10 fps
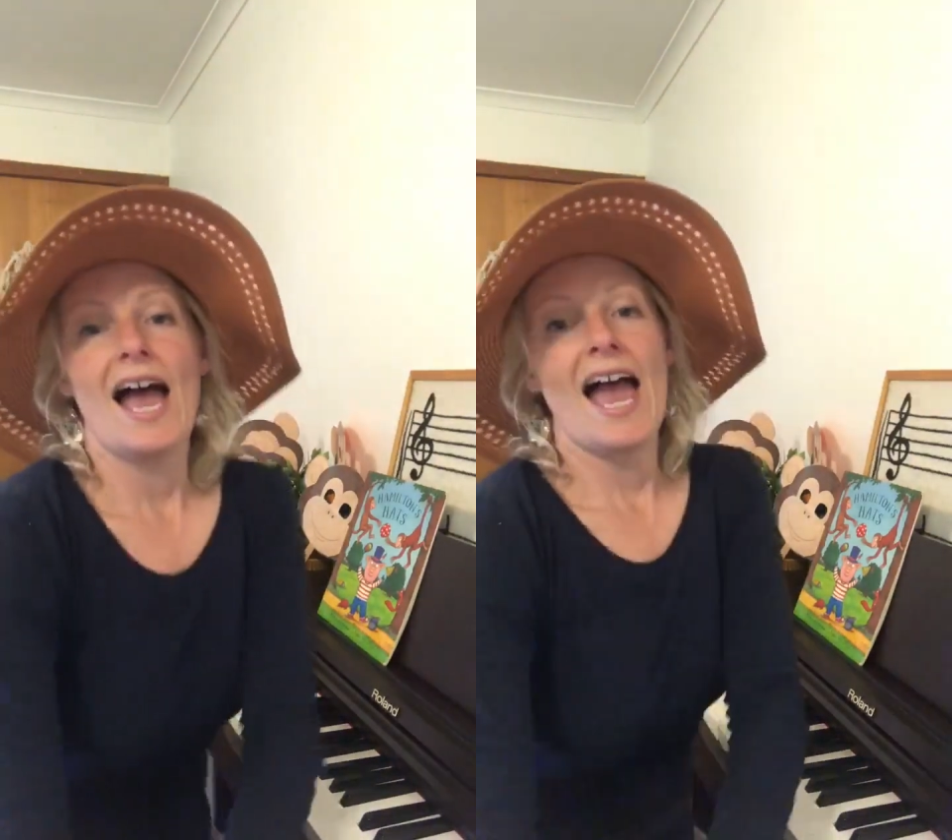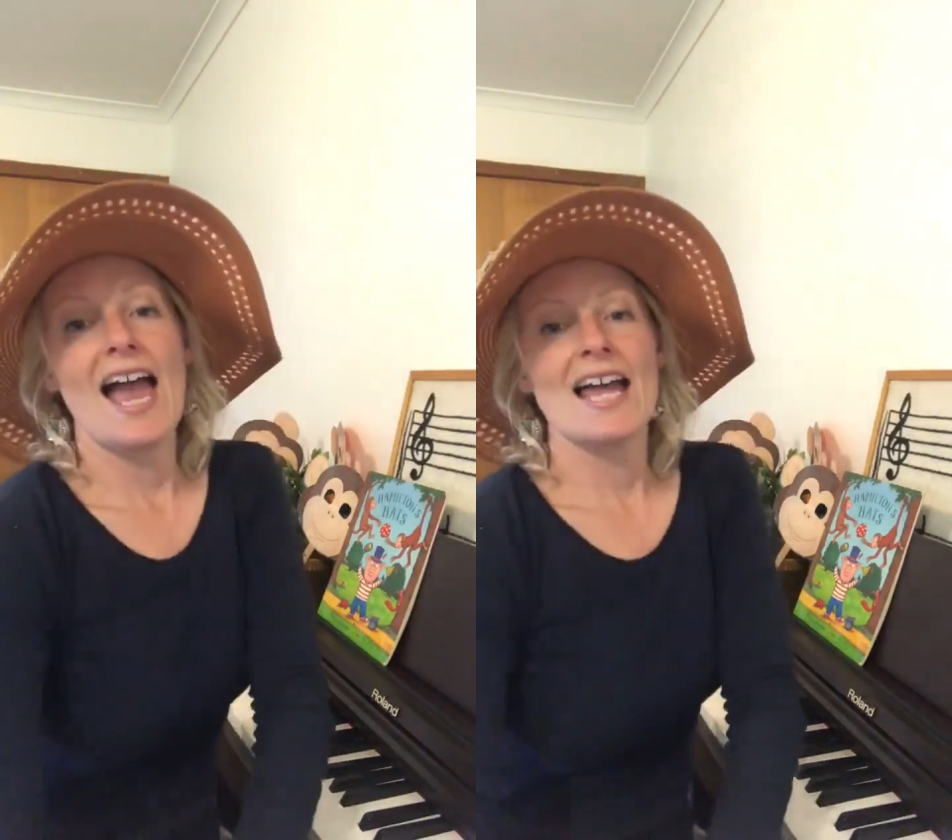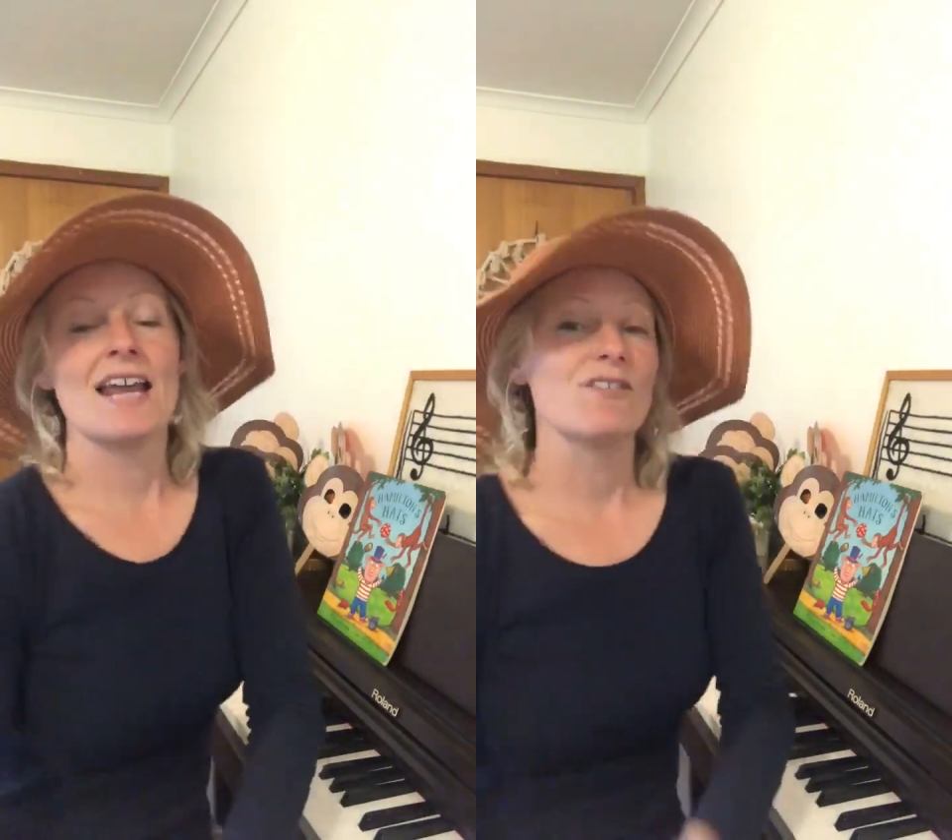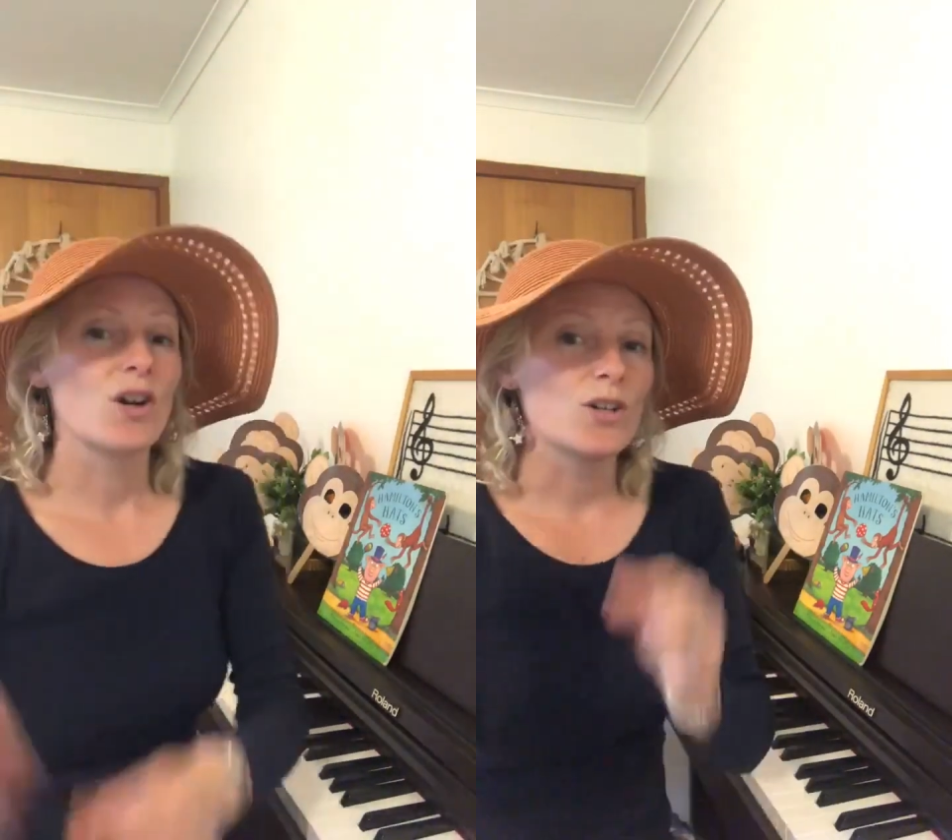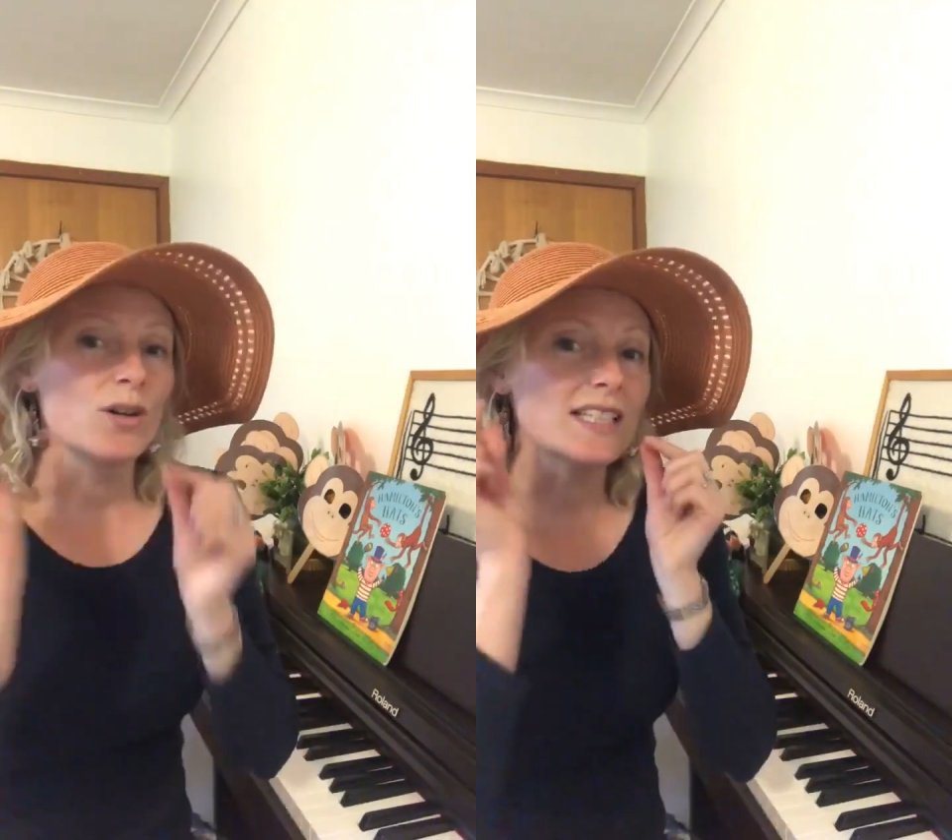And have you
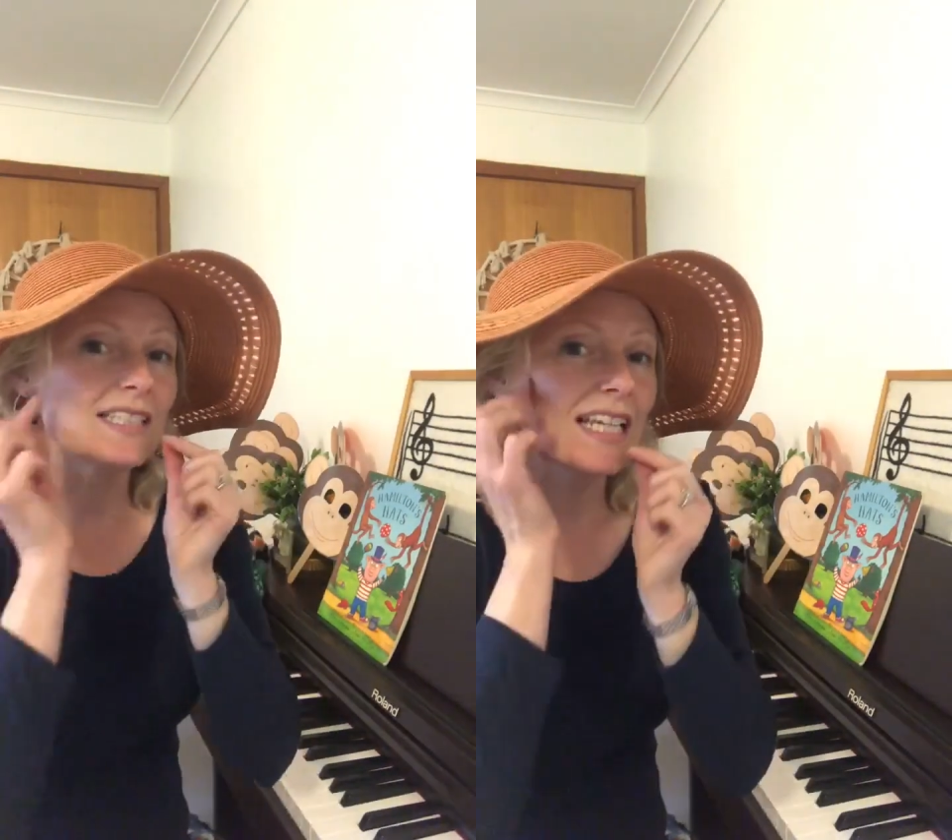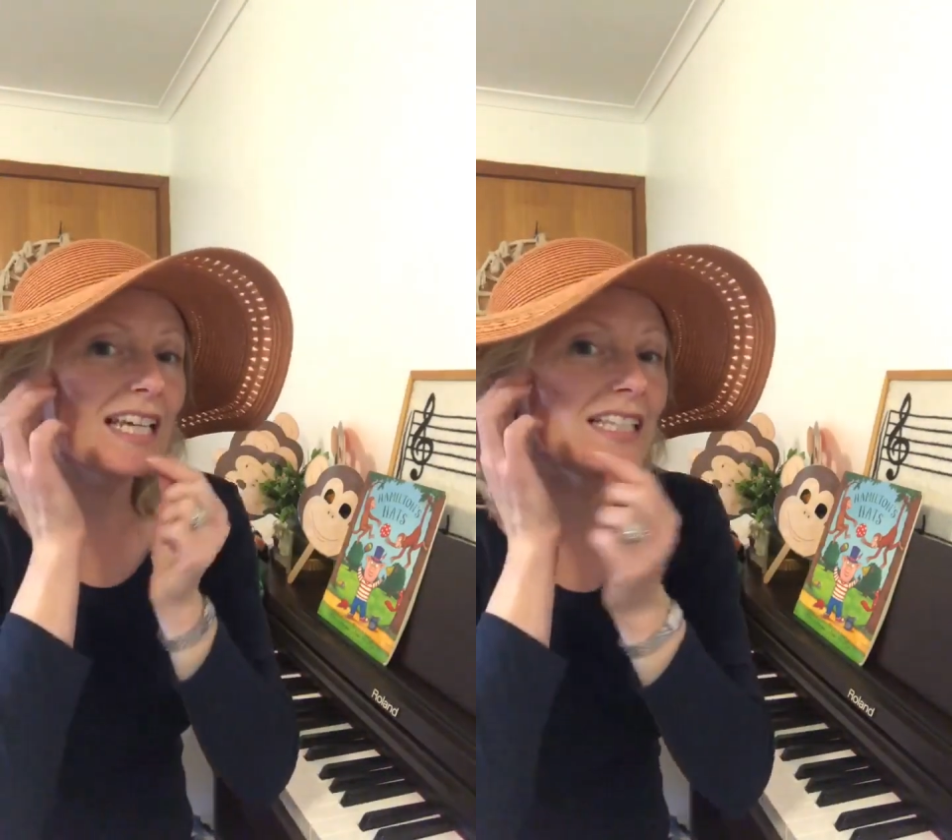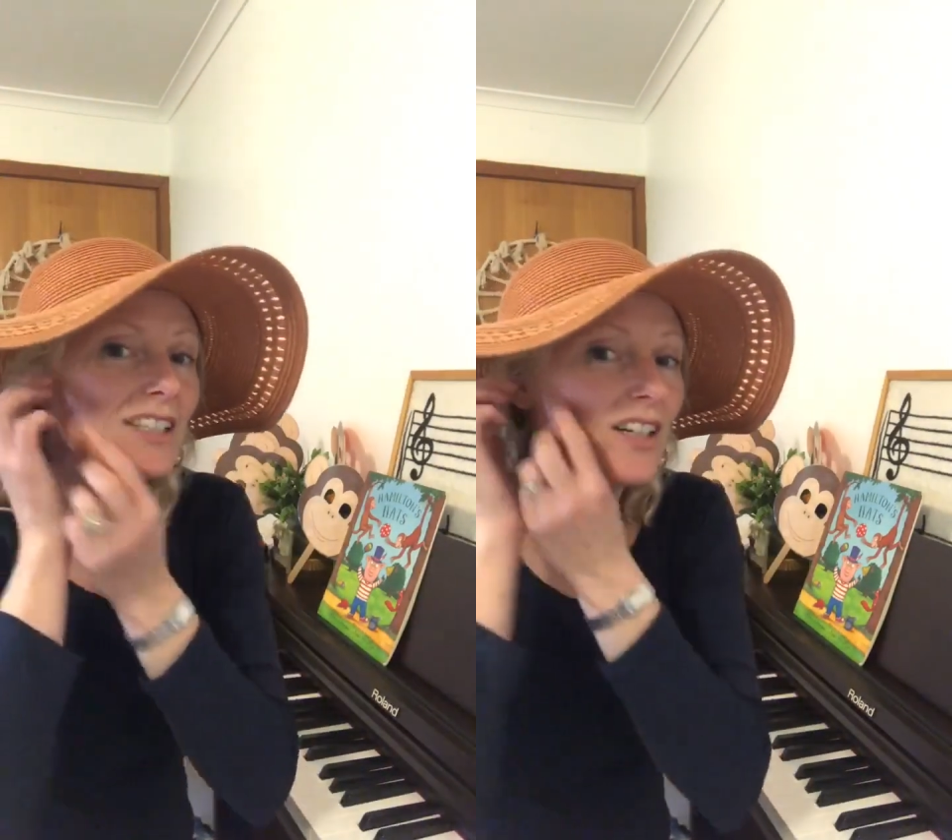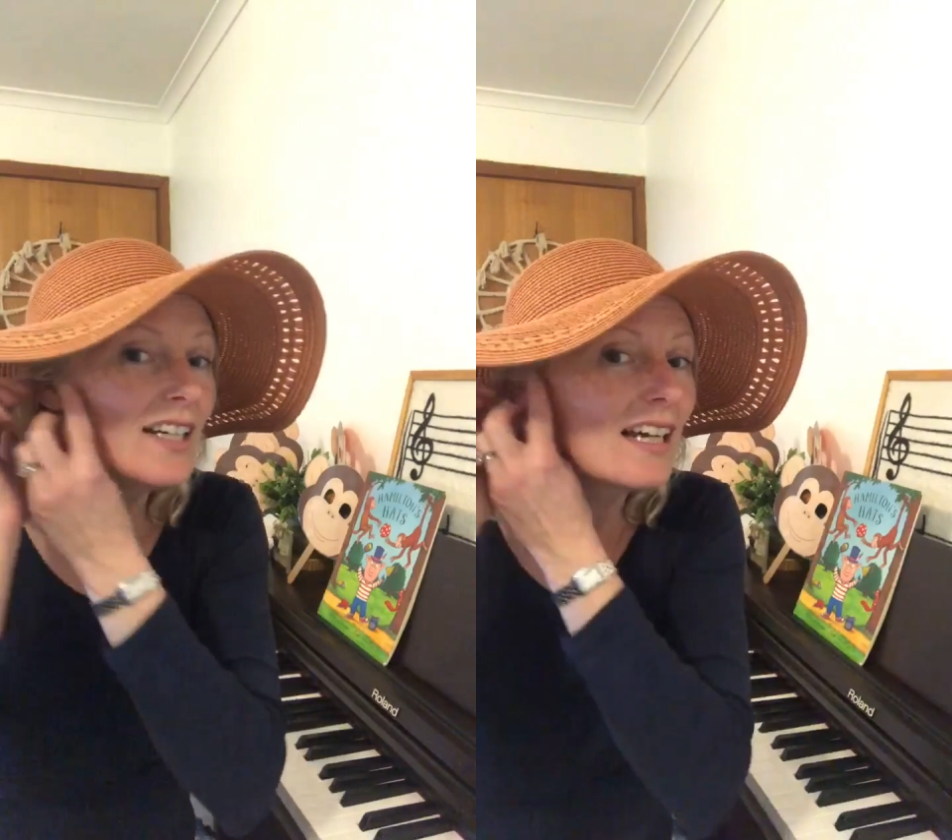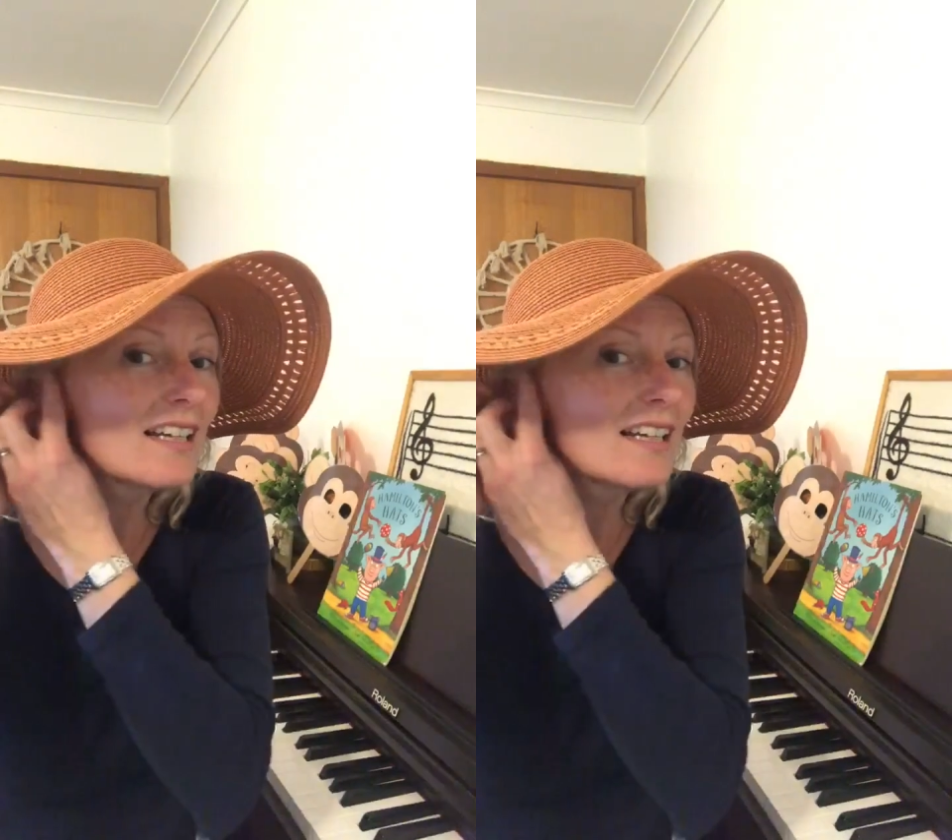got your listening ears on